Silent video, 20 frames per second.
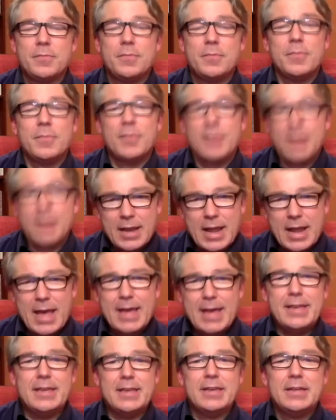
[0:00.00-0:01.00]
The
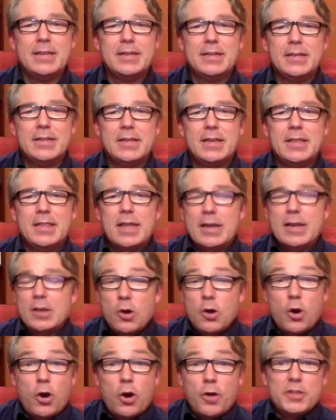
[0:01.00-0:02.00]
lie that
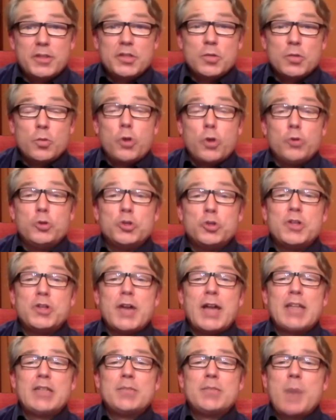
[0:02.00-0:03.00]
God is the one who
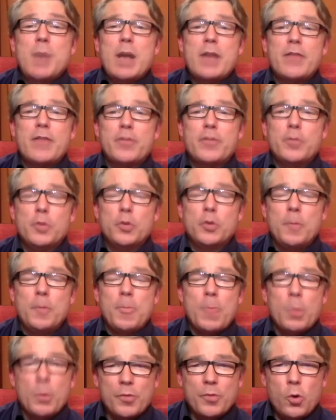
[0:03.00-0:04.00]
stands back from you,
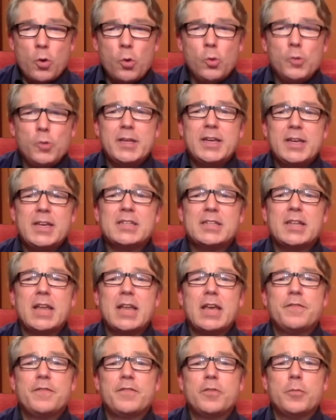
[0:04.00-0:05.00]
withholding his
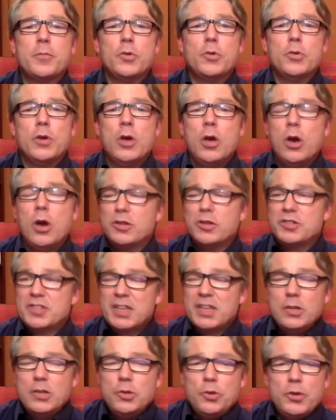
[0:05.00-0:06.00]
life from you
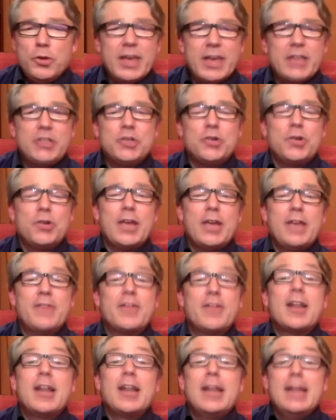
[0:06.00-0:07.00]
until you get your life
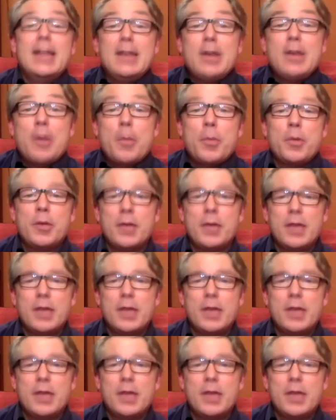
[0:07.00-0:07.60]
cleaned up,